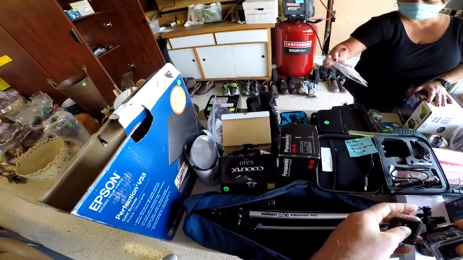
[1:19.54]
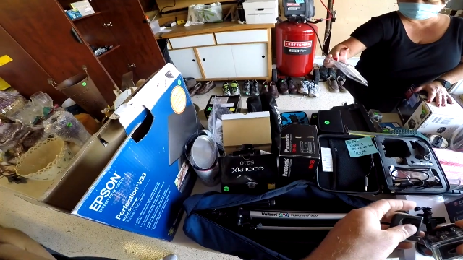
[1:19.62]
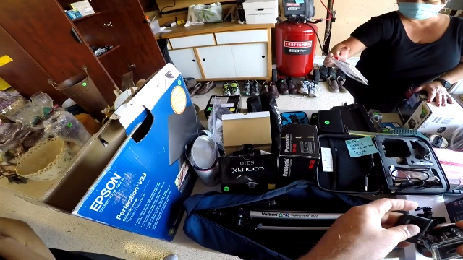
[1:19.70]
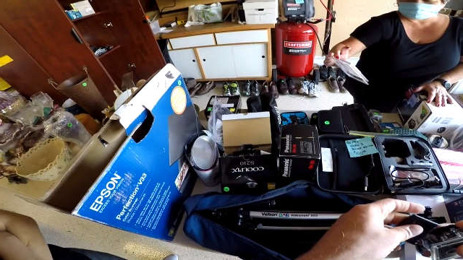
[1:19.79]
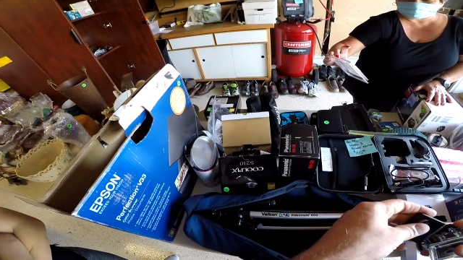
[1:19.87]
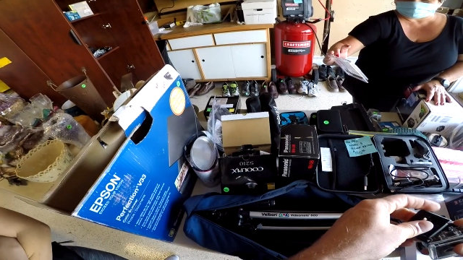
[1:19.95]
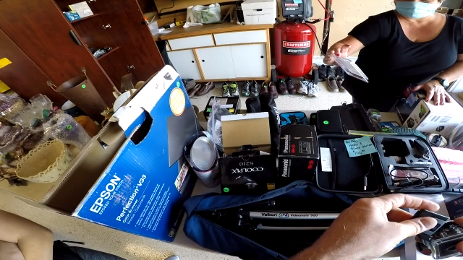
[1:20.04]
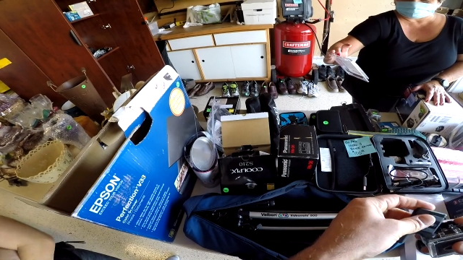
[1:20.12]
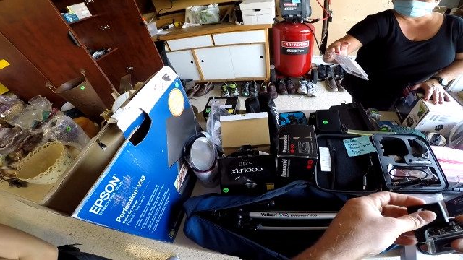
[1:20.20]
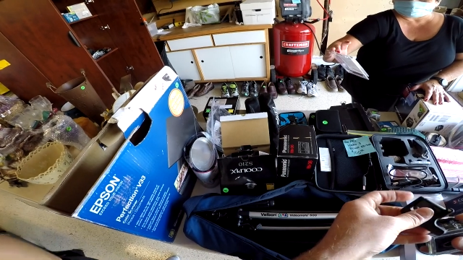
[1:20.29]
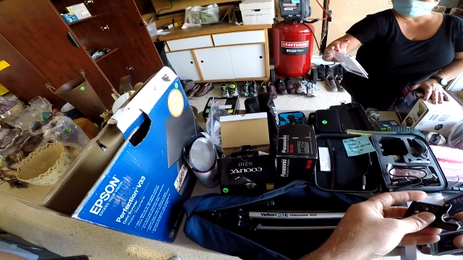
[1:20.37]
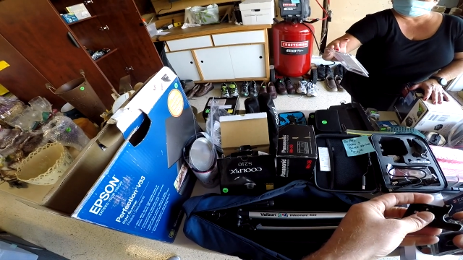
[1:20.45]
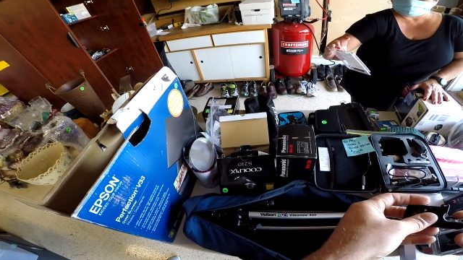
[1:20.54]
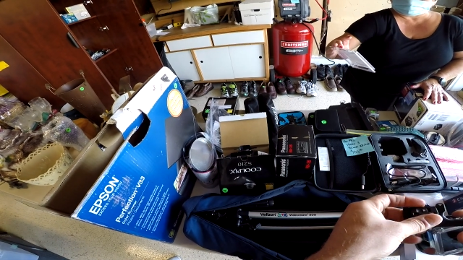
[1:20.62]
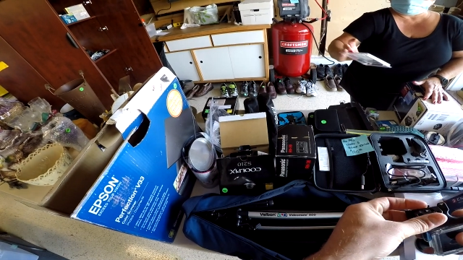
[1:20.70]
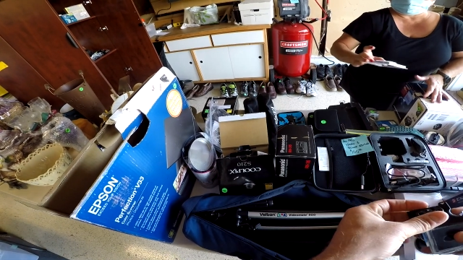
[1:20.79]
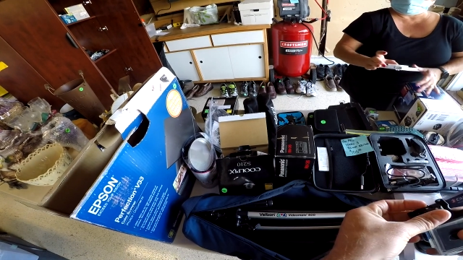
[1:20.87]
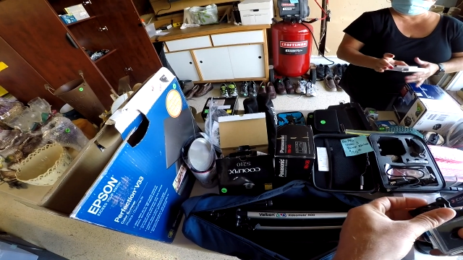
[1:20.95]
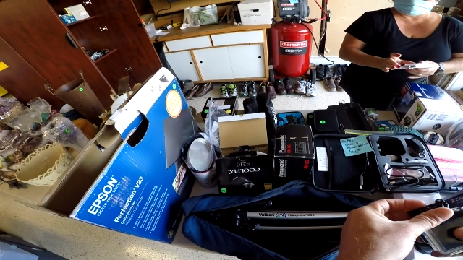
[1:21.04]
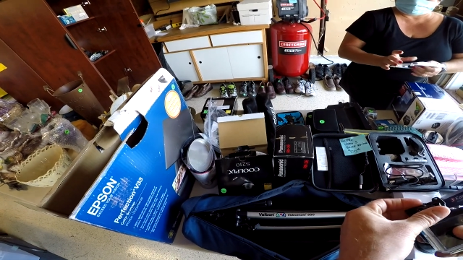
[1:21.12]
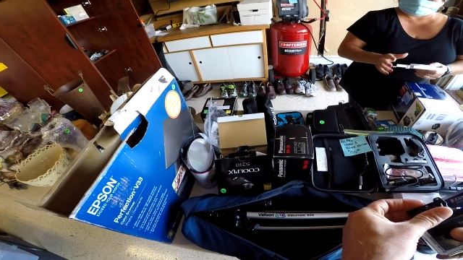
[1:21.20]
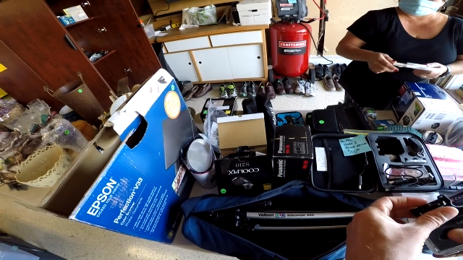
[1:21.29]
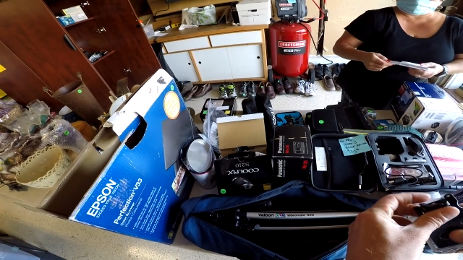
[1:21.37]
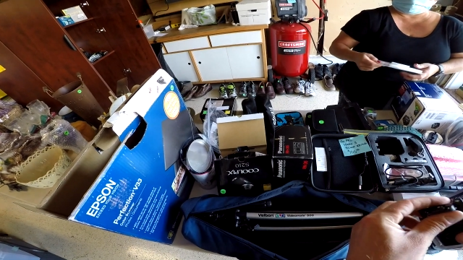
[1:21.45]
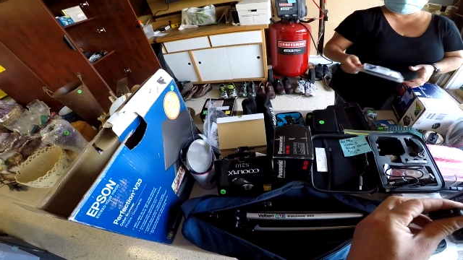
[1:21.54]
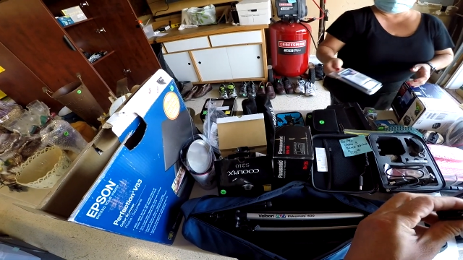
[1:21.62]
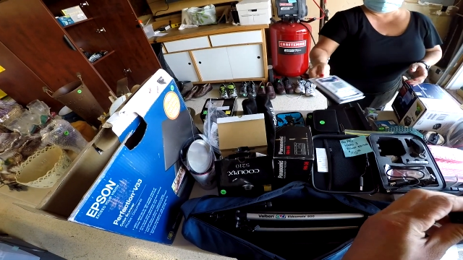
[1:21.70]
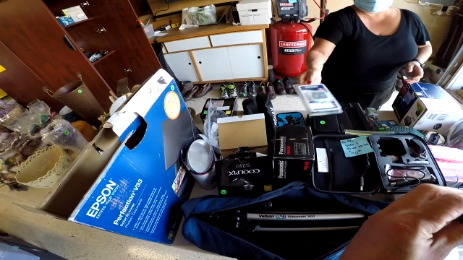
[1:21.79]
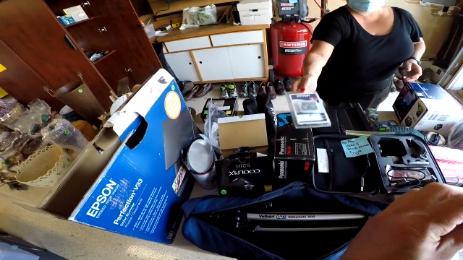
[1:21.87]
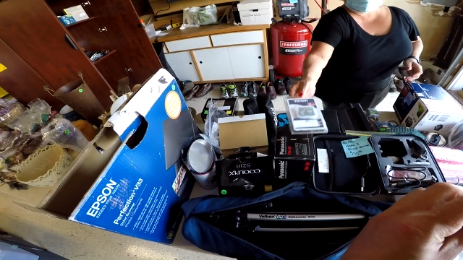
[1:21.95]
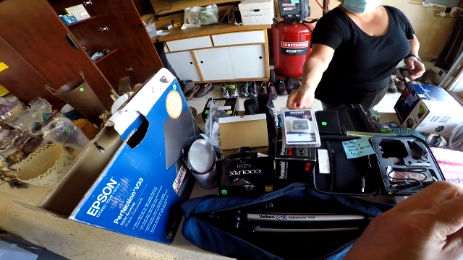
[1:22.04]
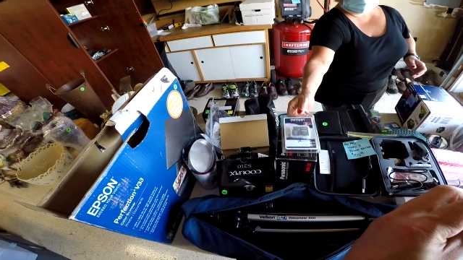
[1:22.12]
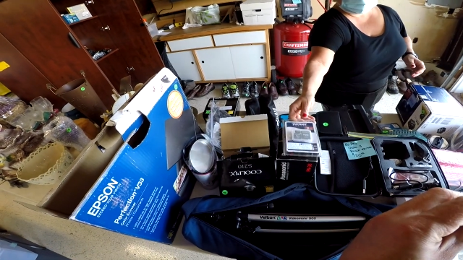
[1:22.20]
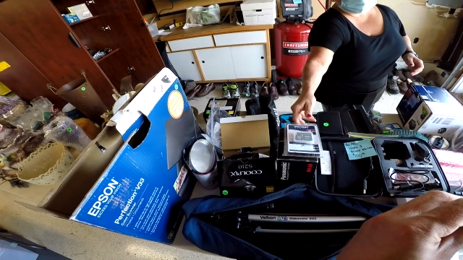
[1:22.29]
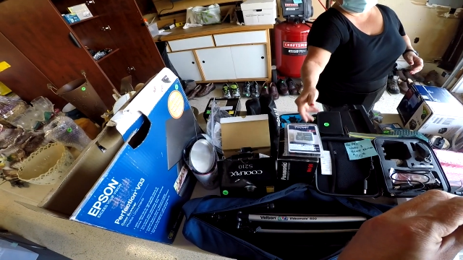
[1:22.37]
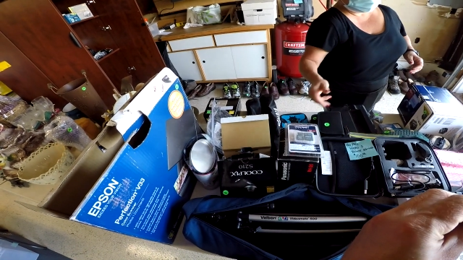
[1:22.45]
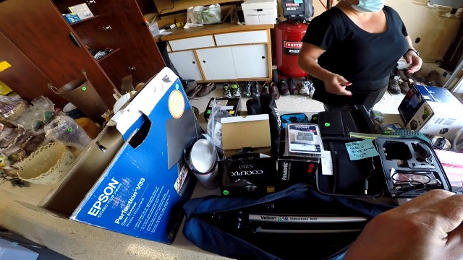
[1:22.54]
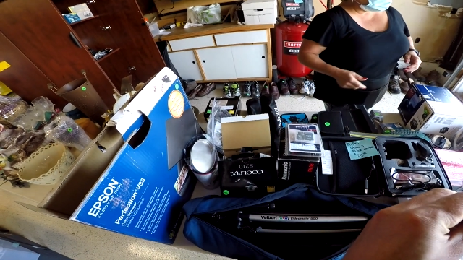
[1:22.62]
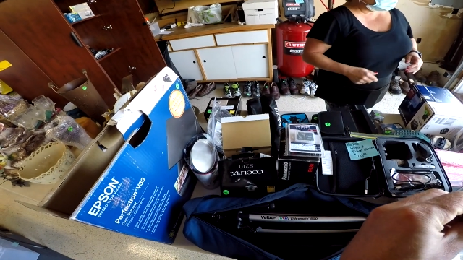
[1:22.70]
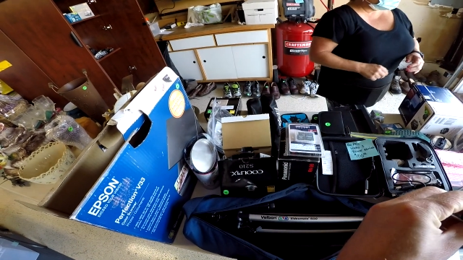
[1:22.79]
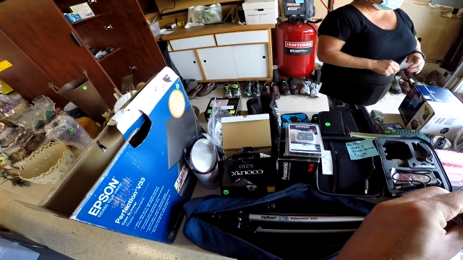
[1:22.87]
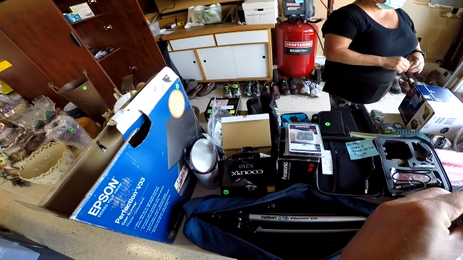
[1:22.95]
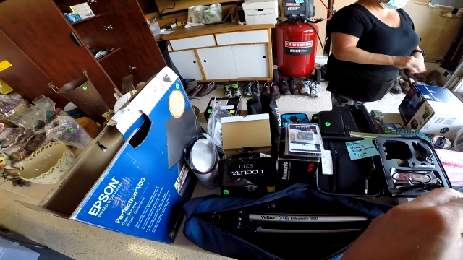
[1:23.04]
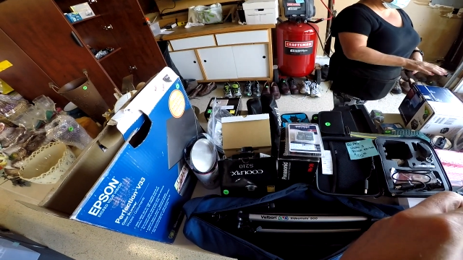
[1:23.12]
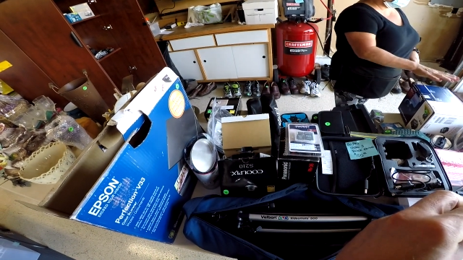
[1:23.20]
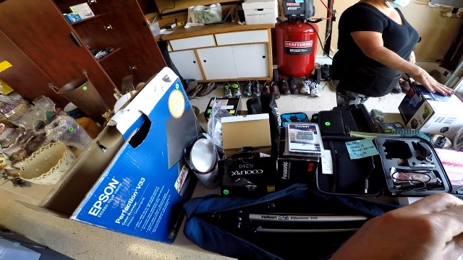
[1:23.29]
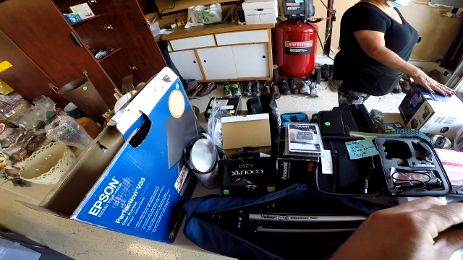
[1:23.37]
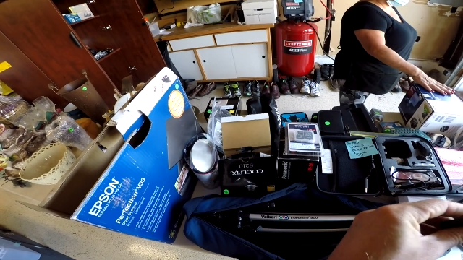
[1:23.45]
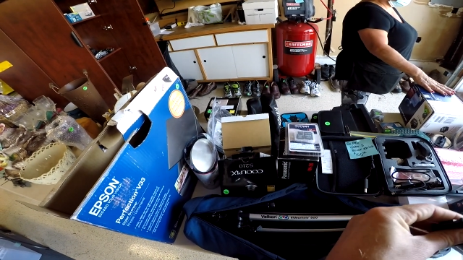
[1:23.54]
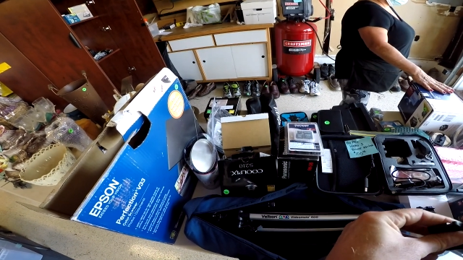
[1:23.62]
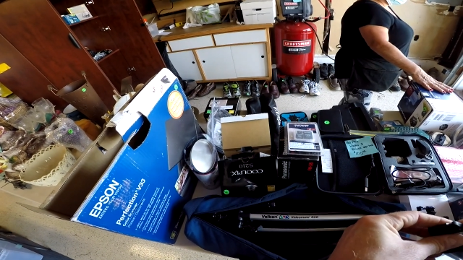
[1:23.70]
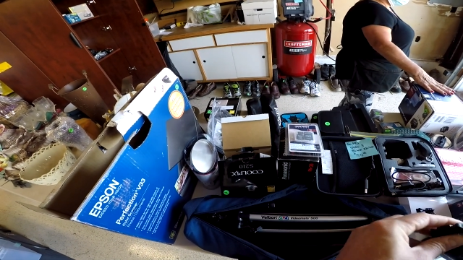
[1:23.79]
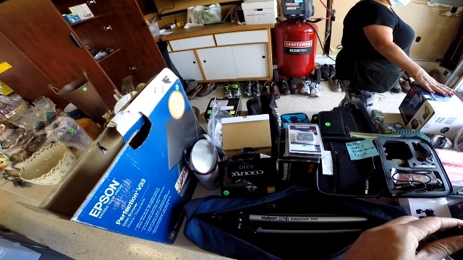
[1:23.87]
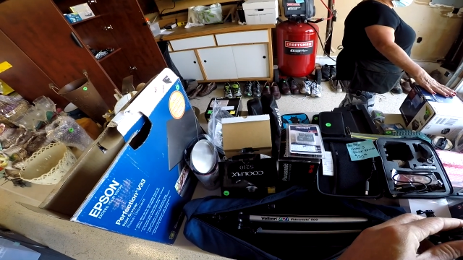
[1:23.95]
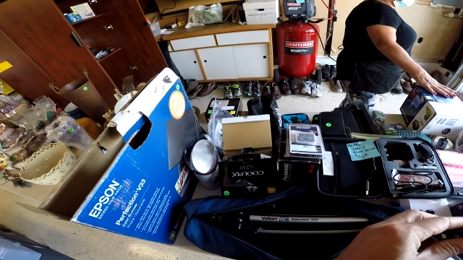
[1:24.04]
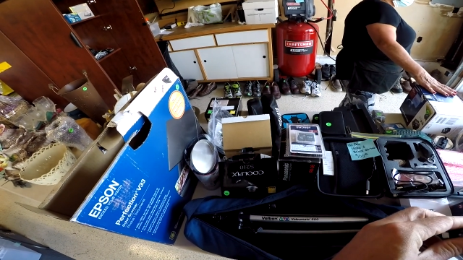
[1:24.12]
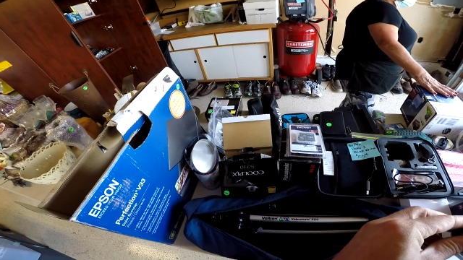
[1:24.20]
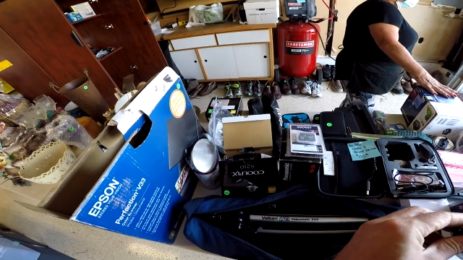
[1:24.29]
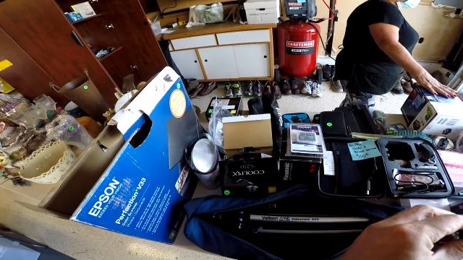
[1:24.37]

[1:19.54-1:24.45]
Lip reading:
Nobody's mouth can be seen.